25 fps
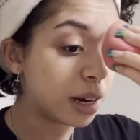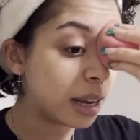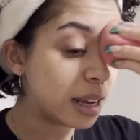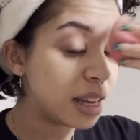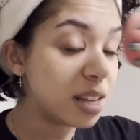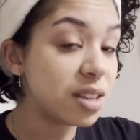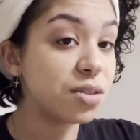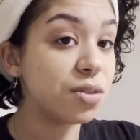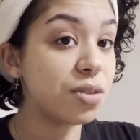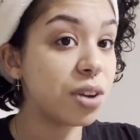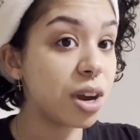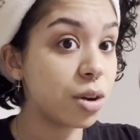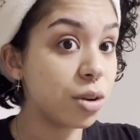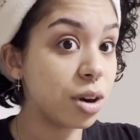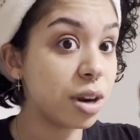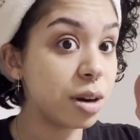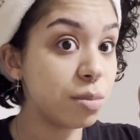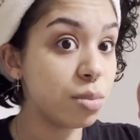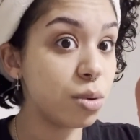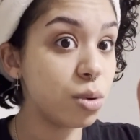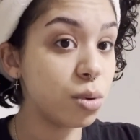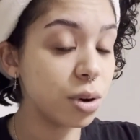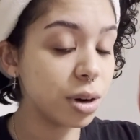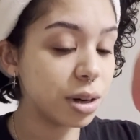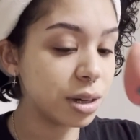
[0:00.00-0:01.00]
he's very
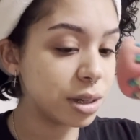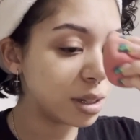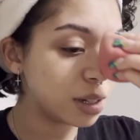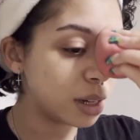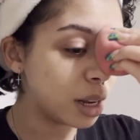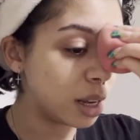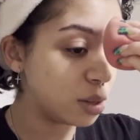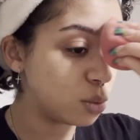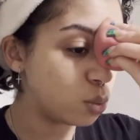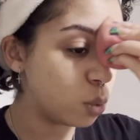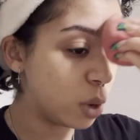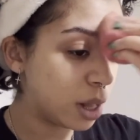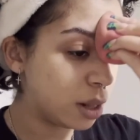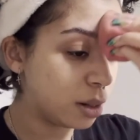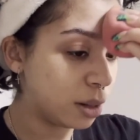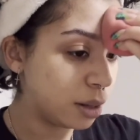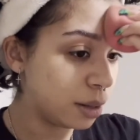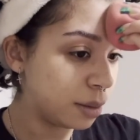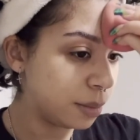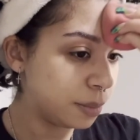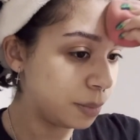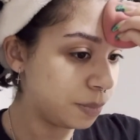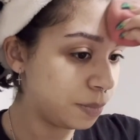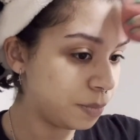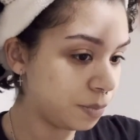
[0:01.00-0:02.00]
important as
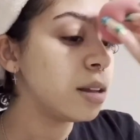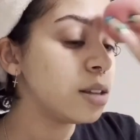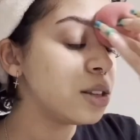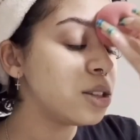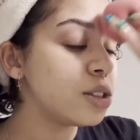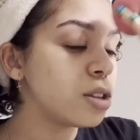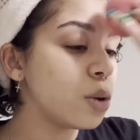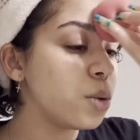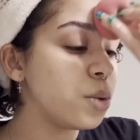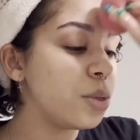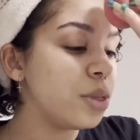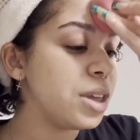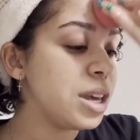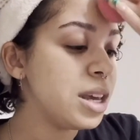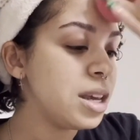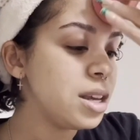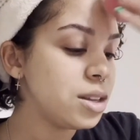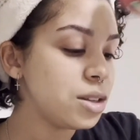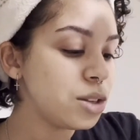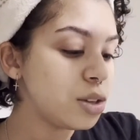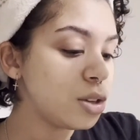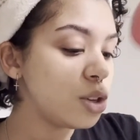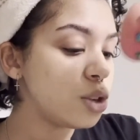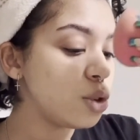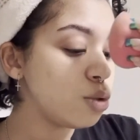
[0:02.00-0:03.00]
well. So
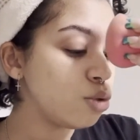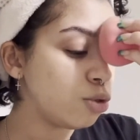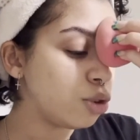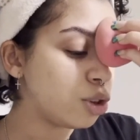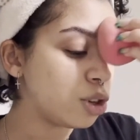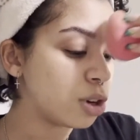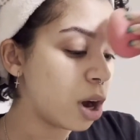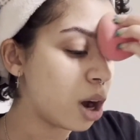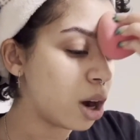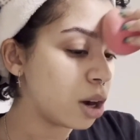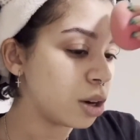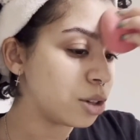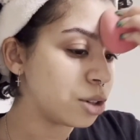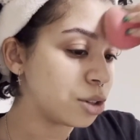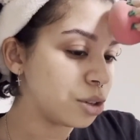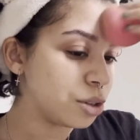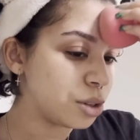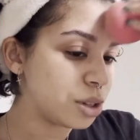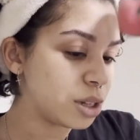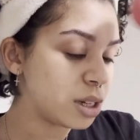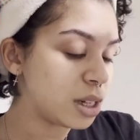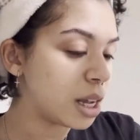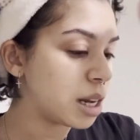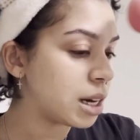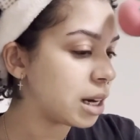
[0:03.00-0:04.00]
these two
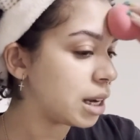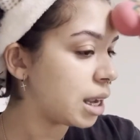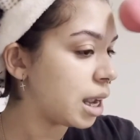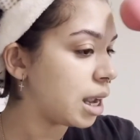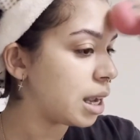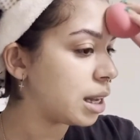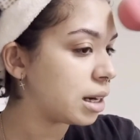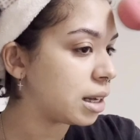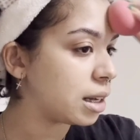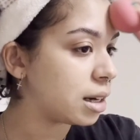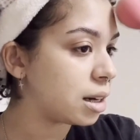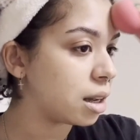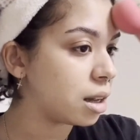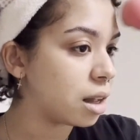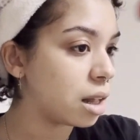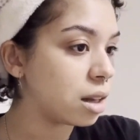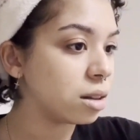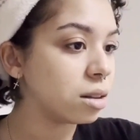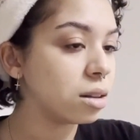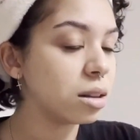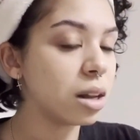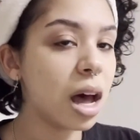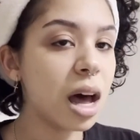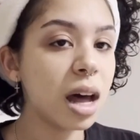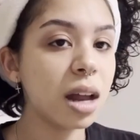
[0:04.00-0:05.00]
doctors dedicated a
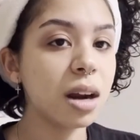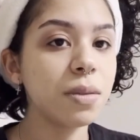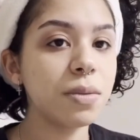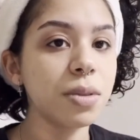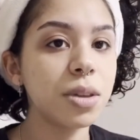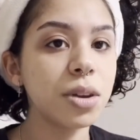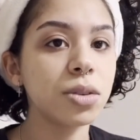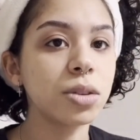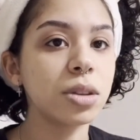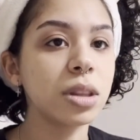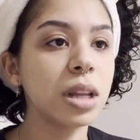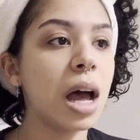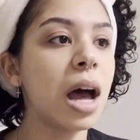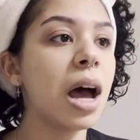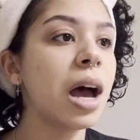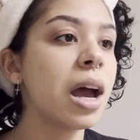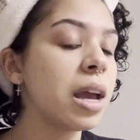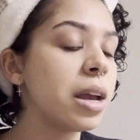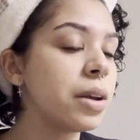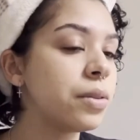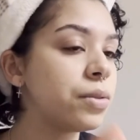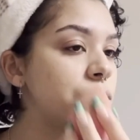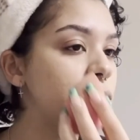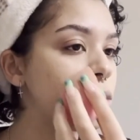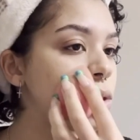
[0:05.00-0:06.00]
lot of their
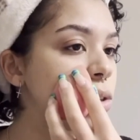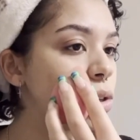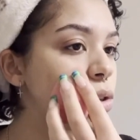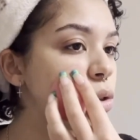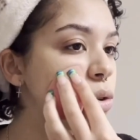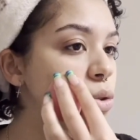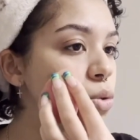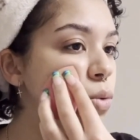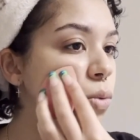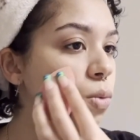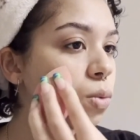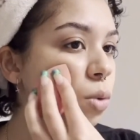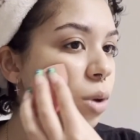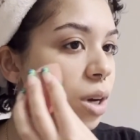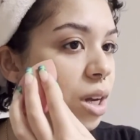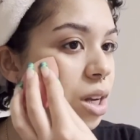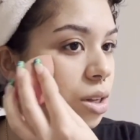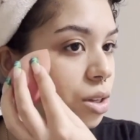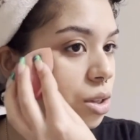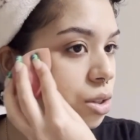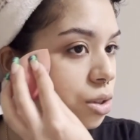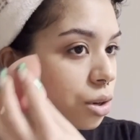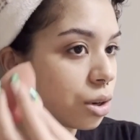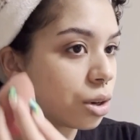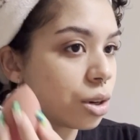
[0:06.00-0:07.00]
lives to
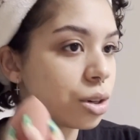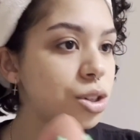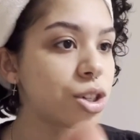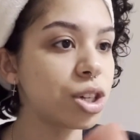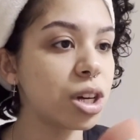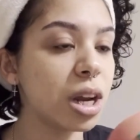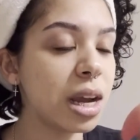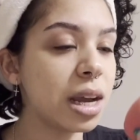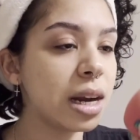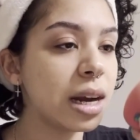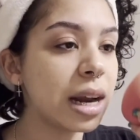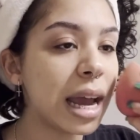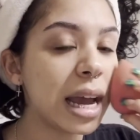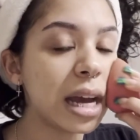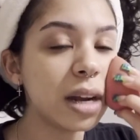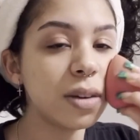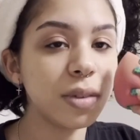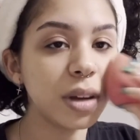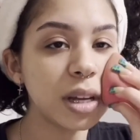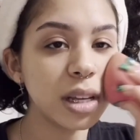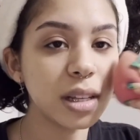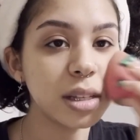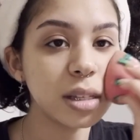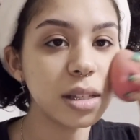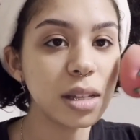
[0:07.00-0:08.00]
research and
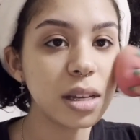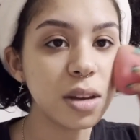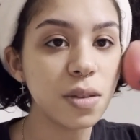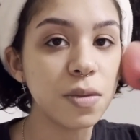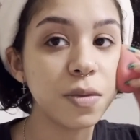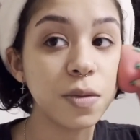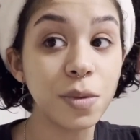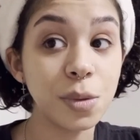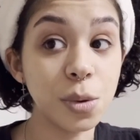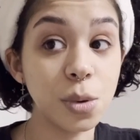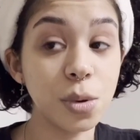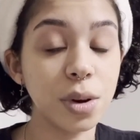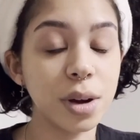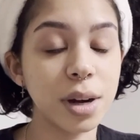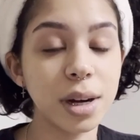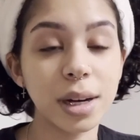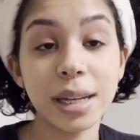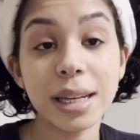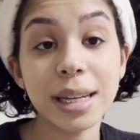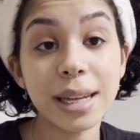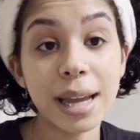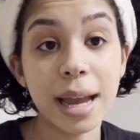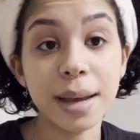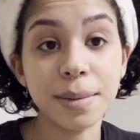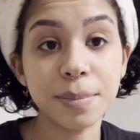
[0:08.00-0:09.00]
advocacy for
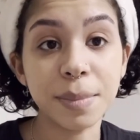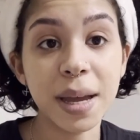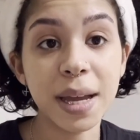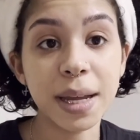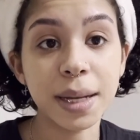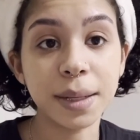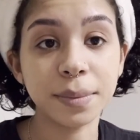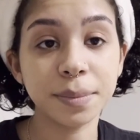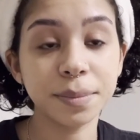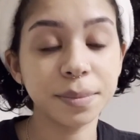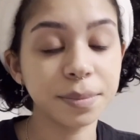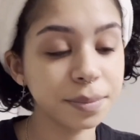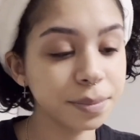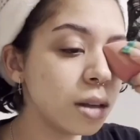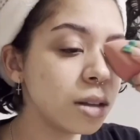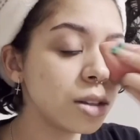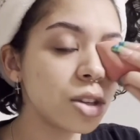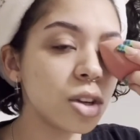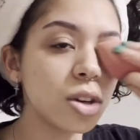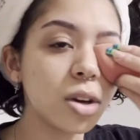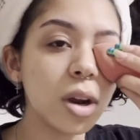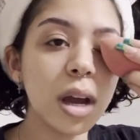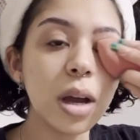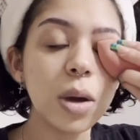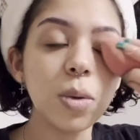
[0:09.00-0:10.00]
gay men. So
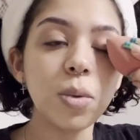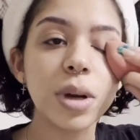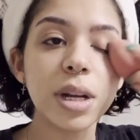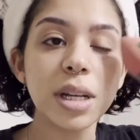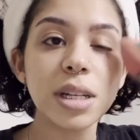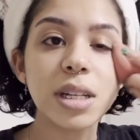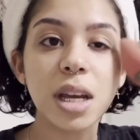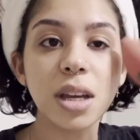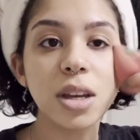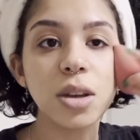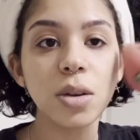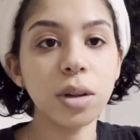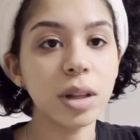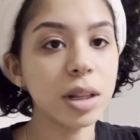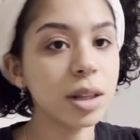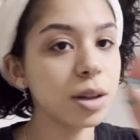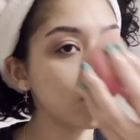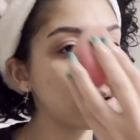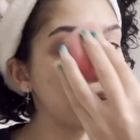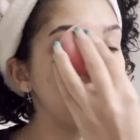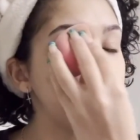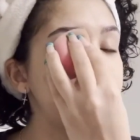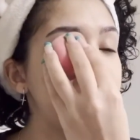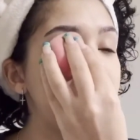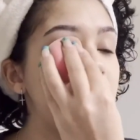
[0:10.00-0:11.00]
now I want to tell you a
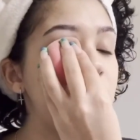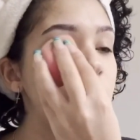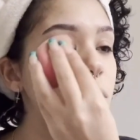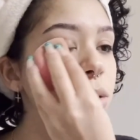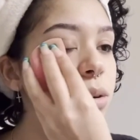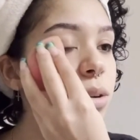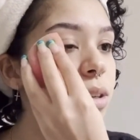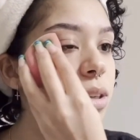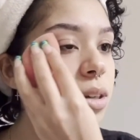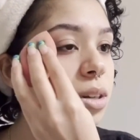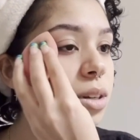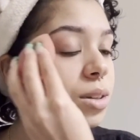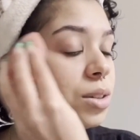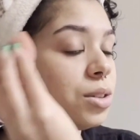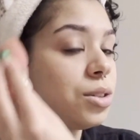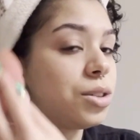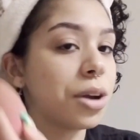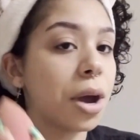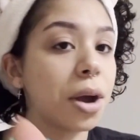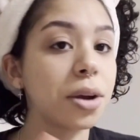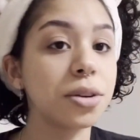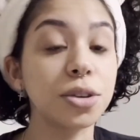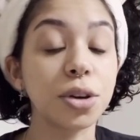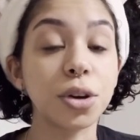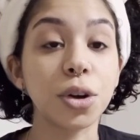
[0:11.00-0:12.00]
little about
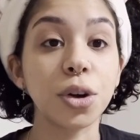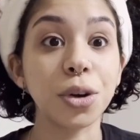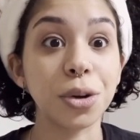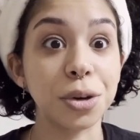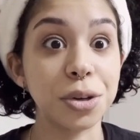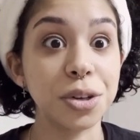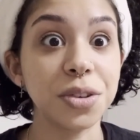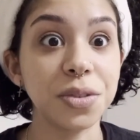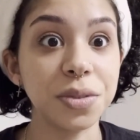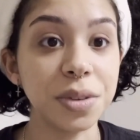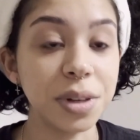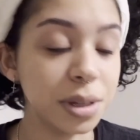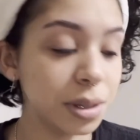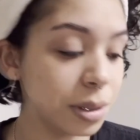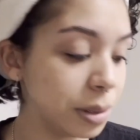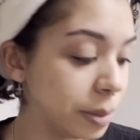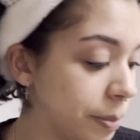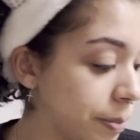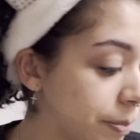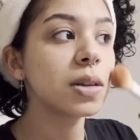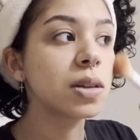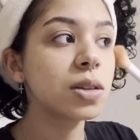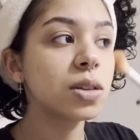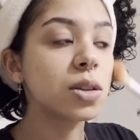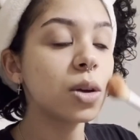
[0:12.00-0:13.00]
Dr. Hirschfeld.
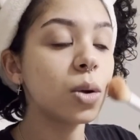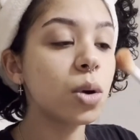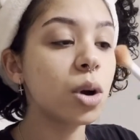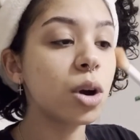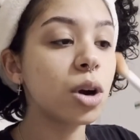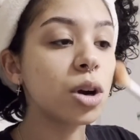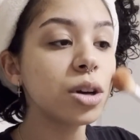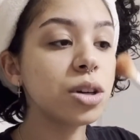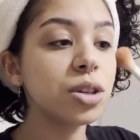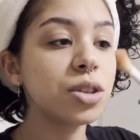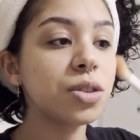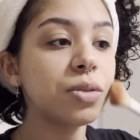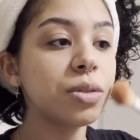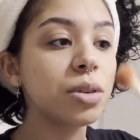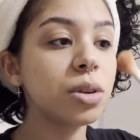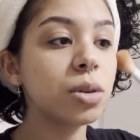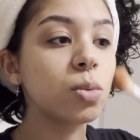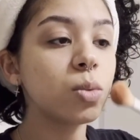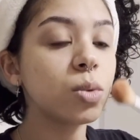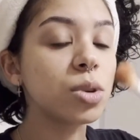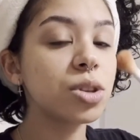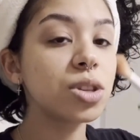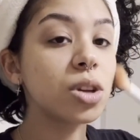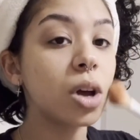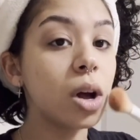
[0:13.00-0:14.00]
So Hirschfeld
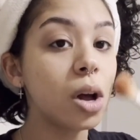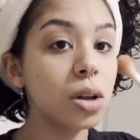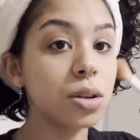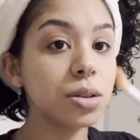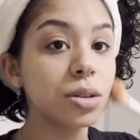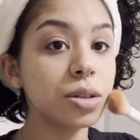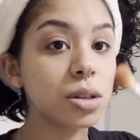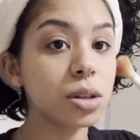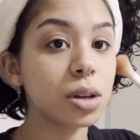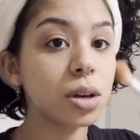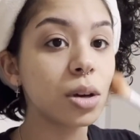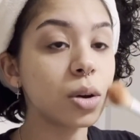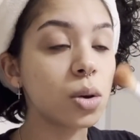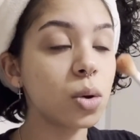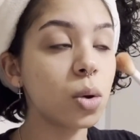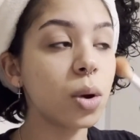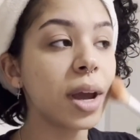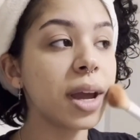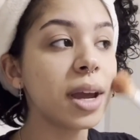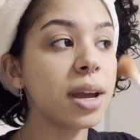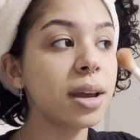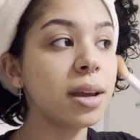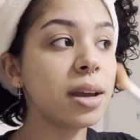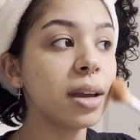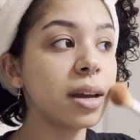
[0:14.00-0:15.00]
was also
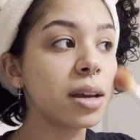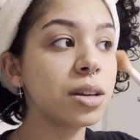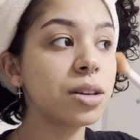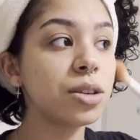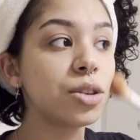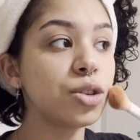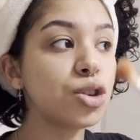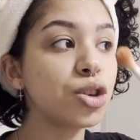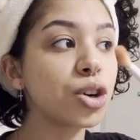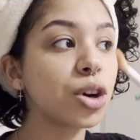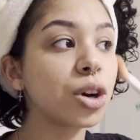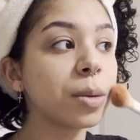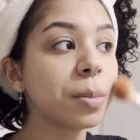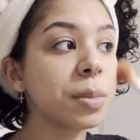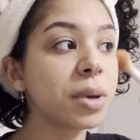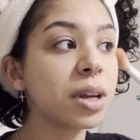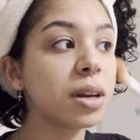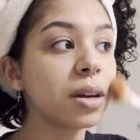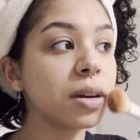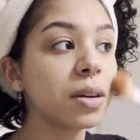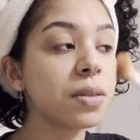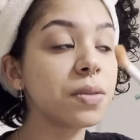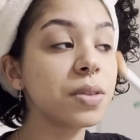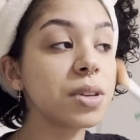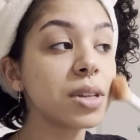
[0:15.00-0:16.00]
a
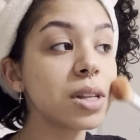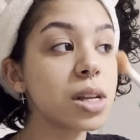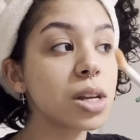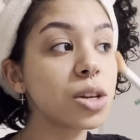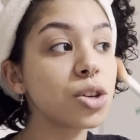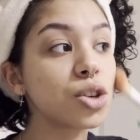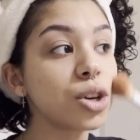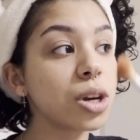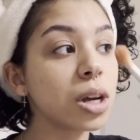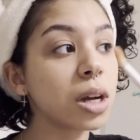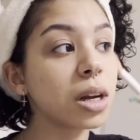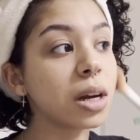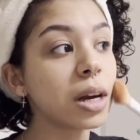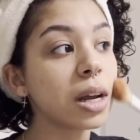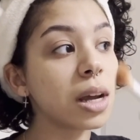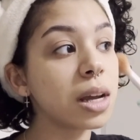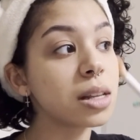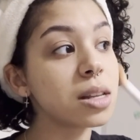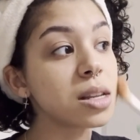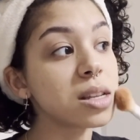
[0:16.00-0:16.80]
German physician and